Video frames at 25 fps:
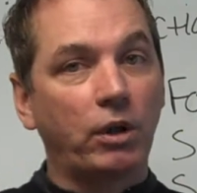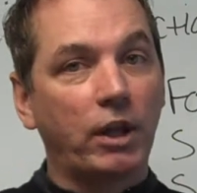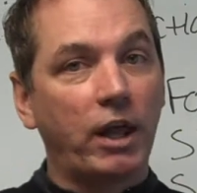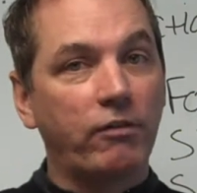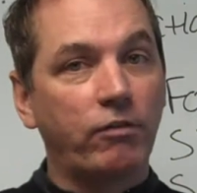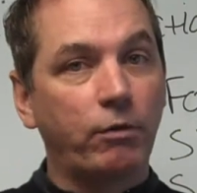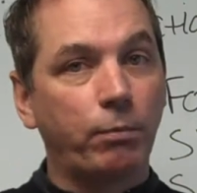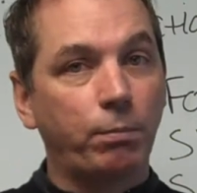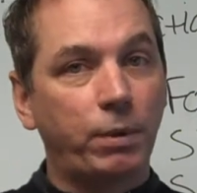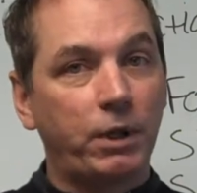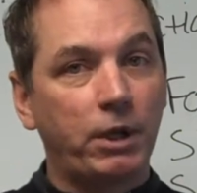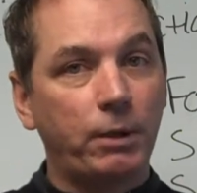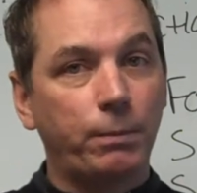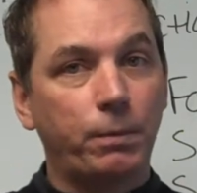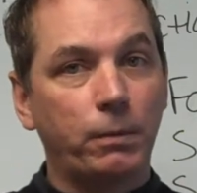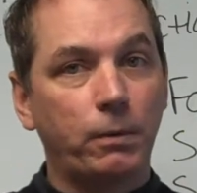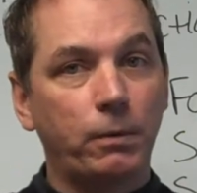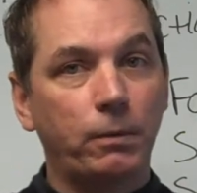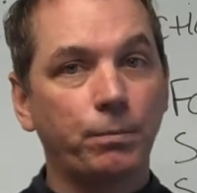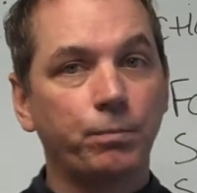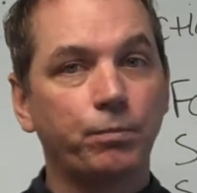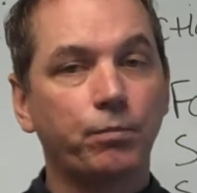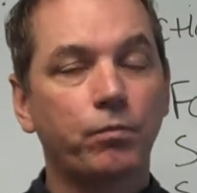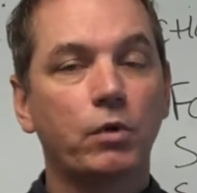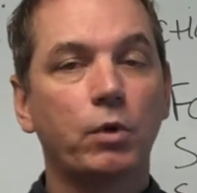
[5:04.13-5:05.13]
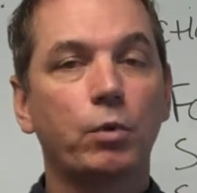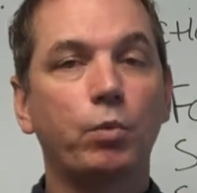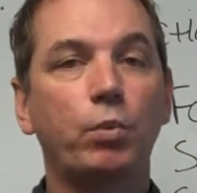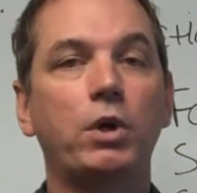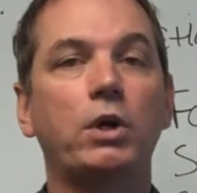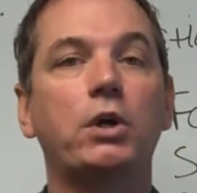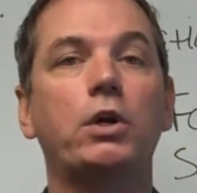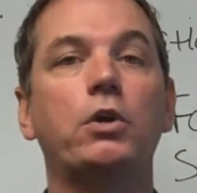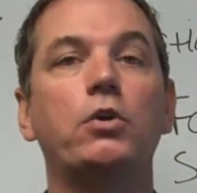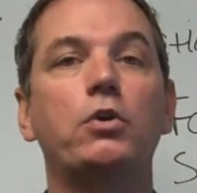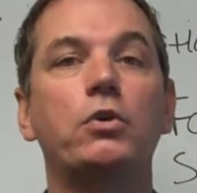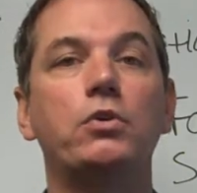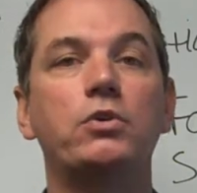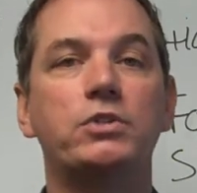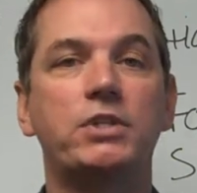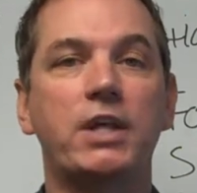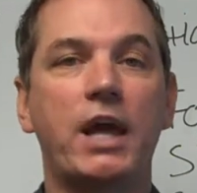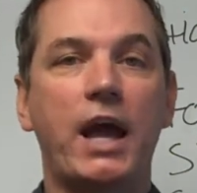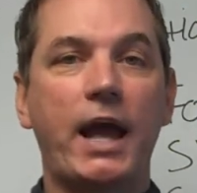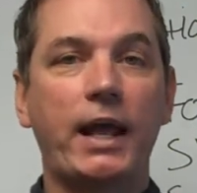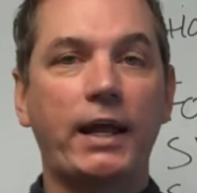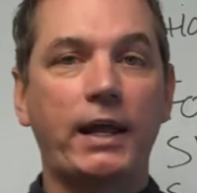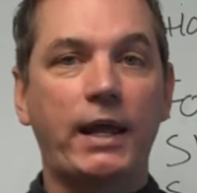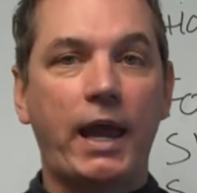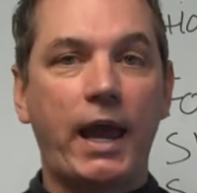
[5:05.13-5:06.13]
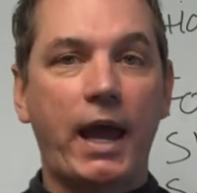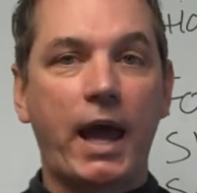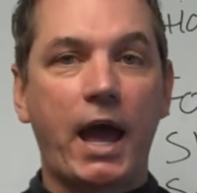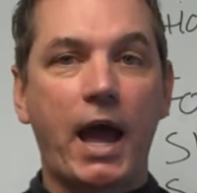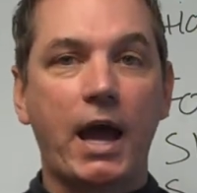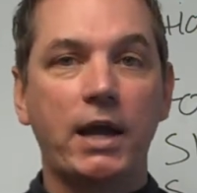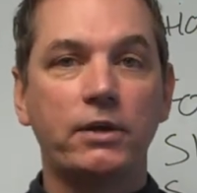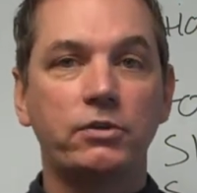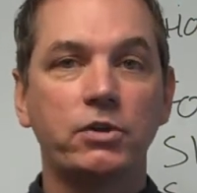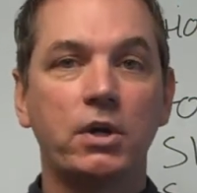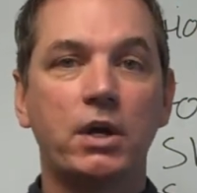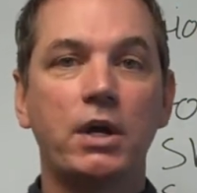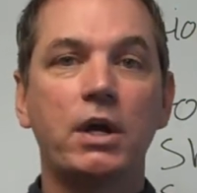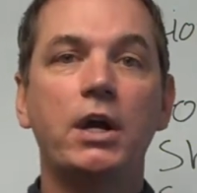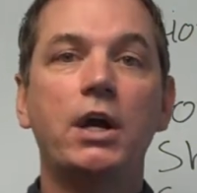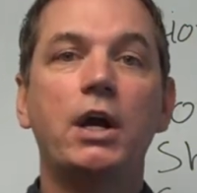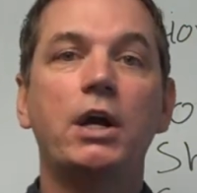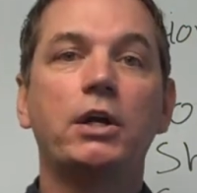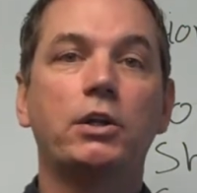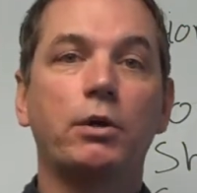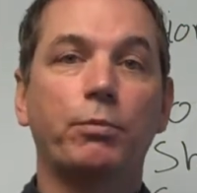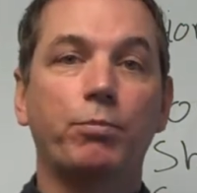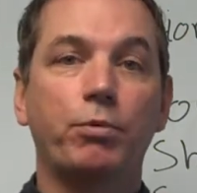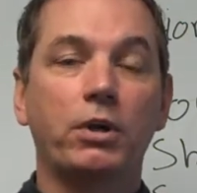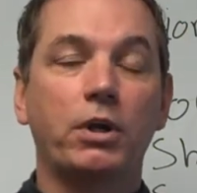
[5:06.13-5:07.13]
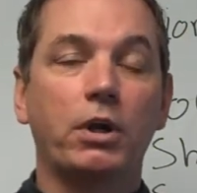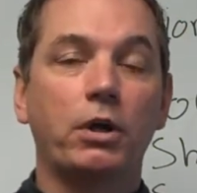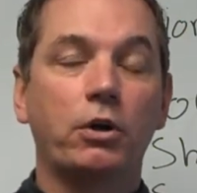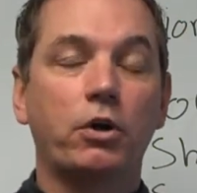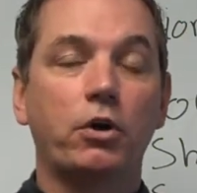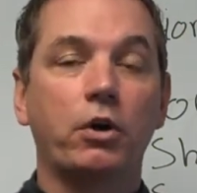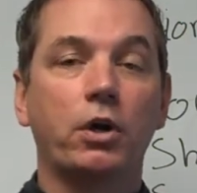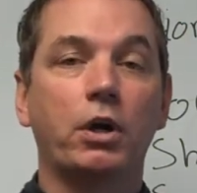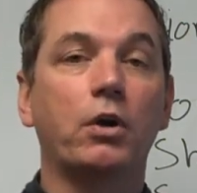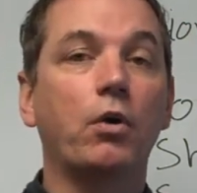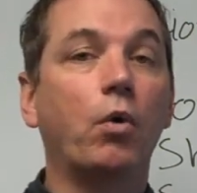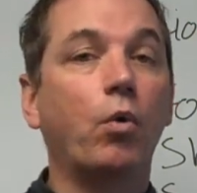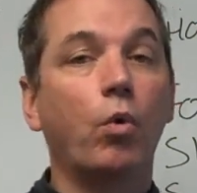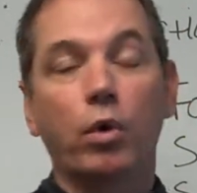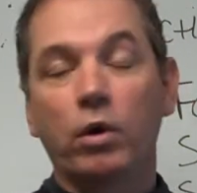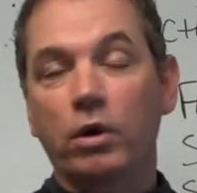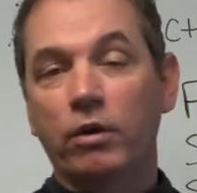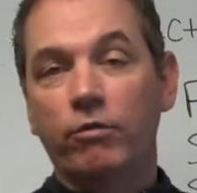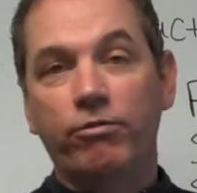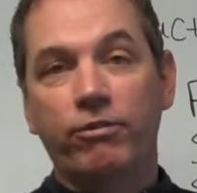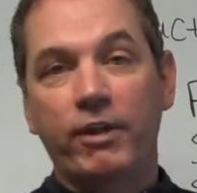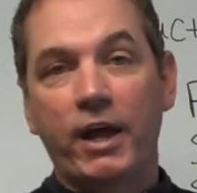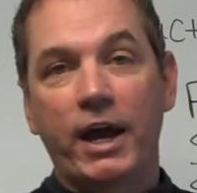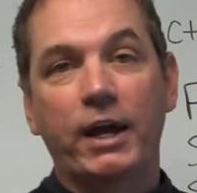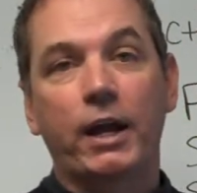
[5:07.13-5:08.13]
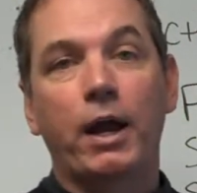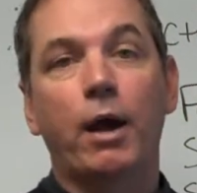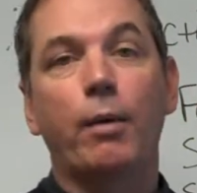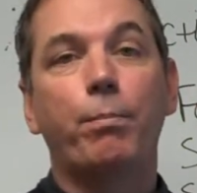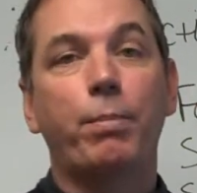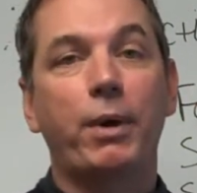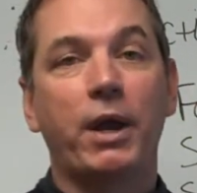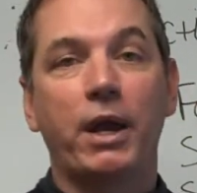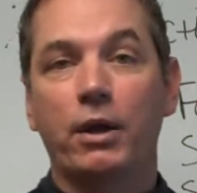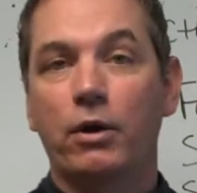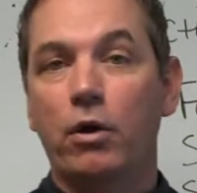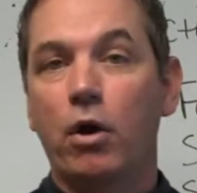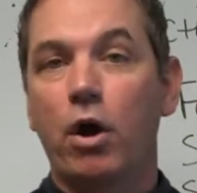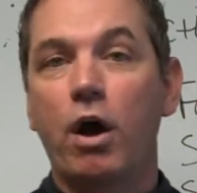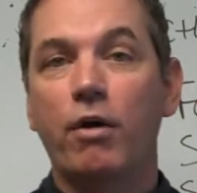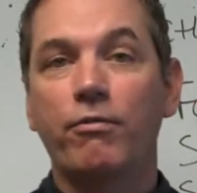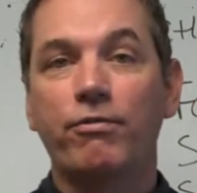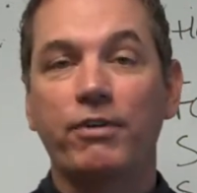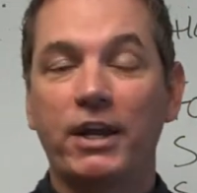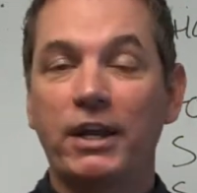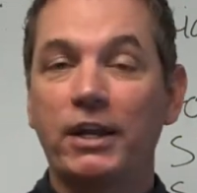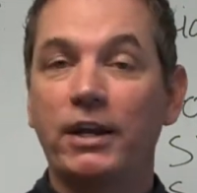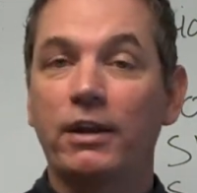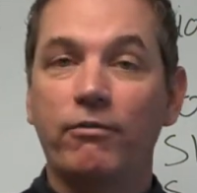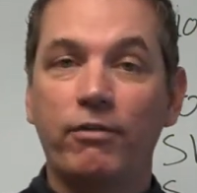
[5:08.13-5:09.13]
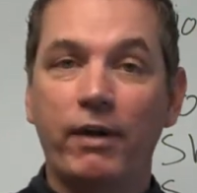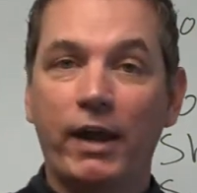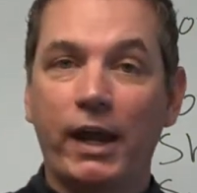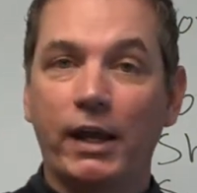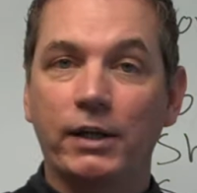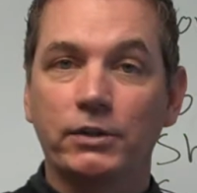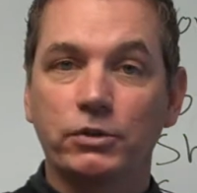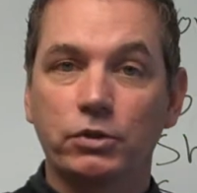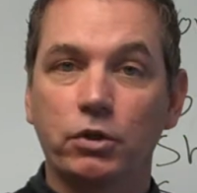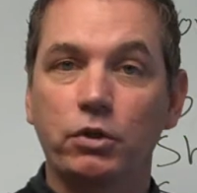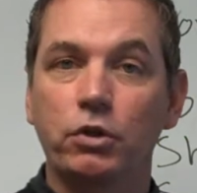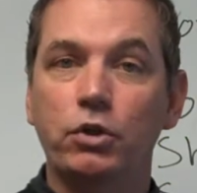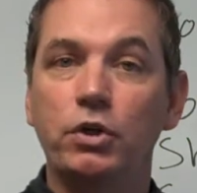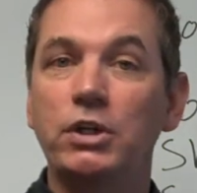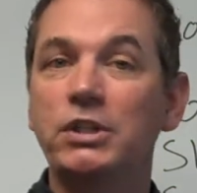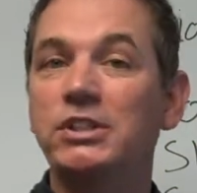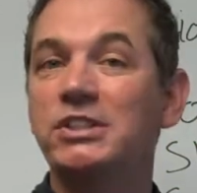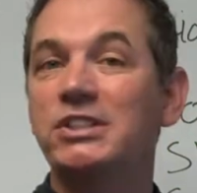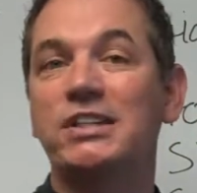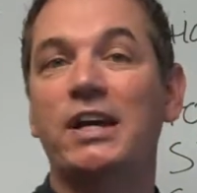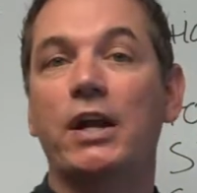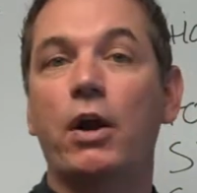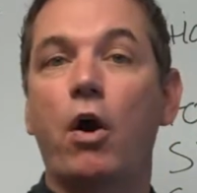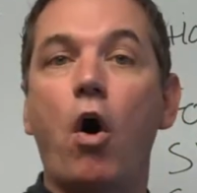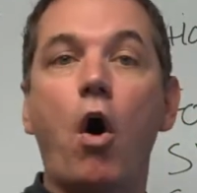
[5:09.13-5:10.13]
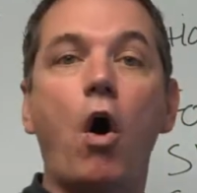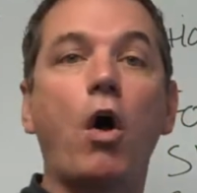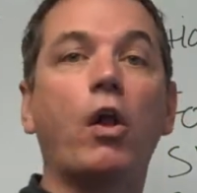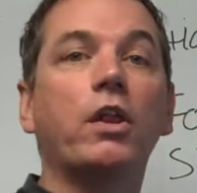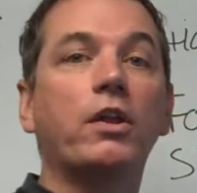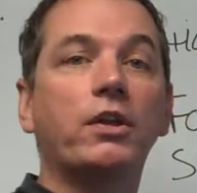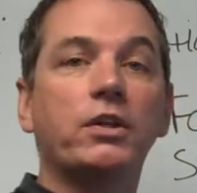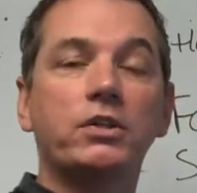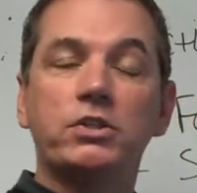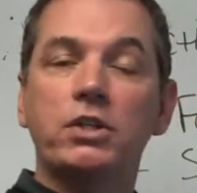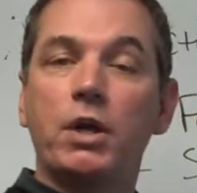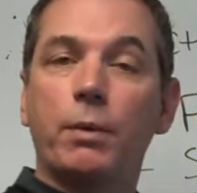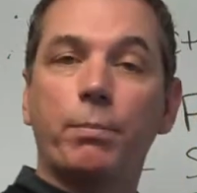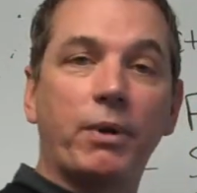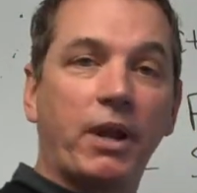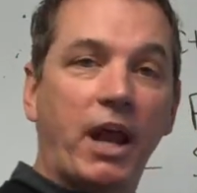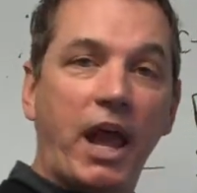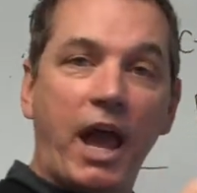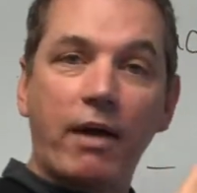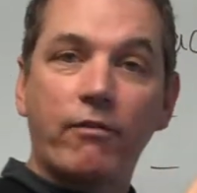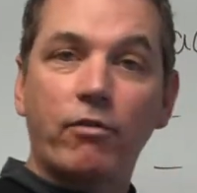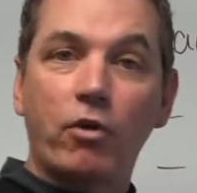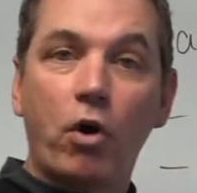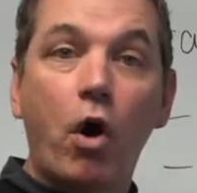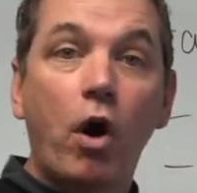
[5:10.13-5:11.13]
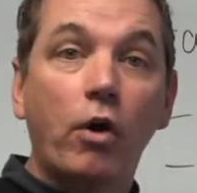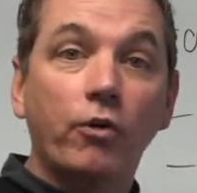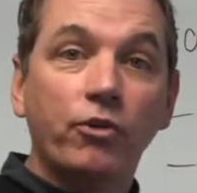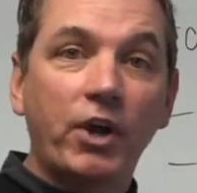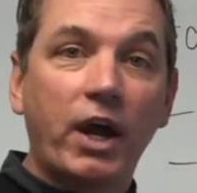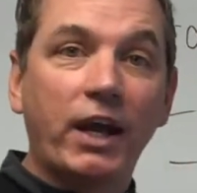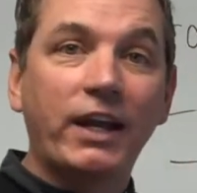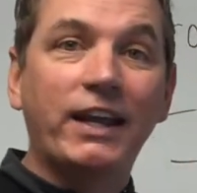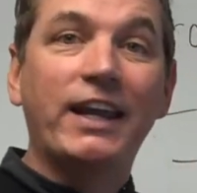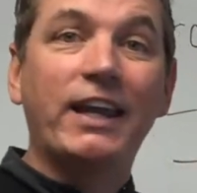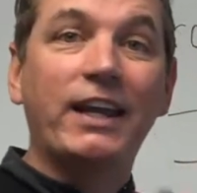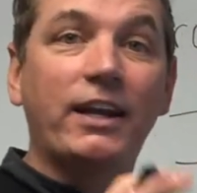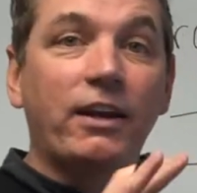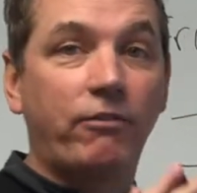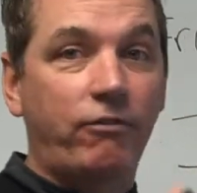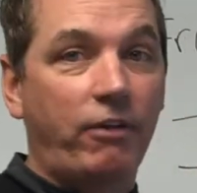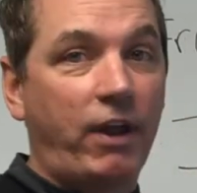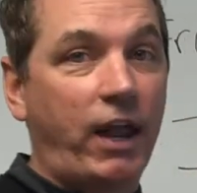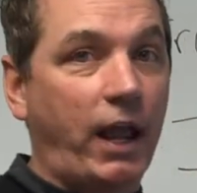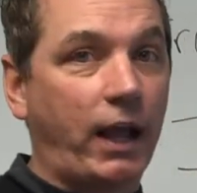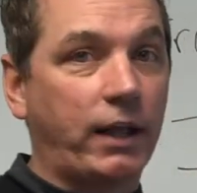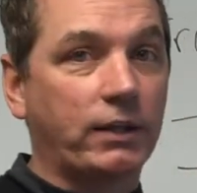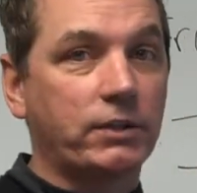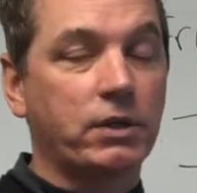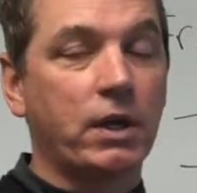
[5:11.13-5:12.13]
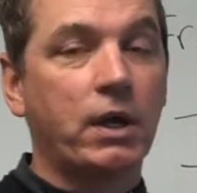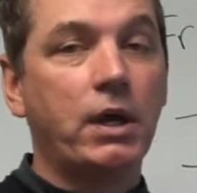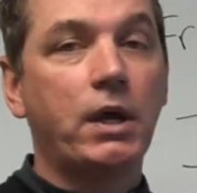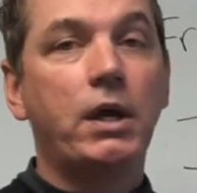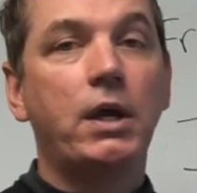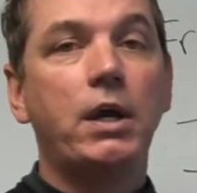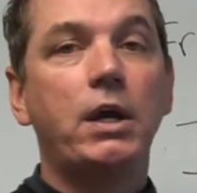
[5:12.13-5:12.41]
11 people, we can use that cash to bring a current or to flat out pay it off in advance. So you can set all this up and have it all done in advance.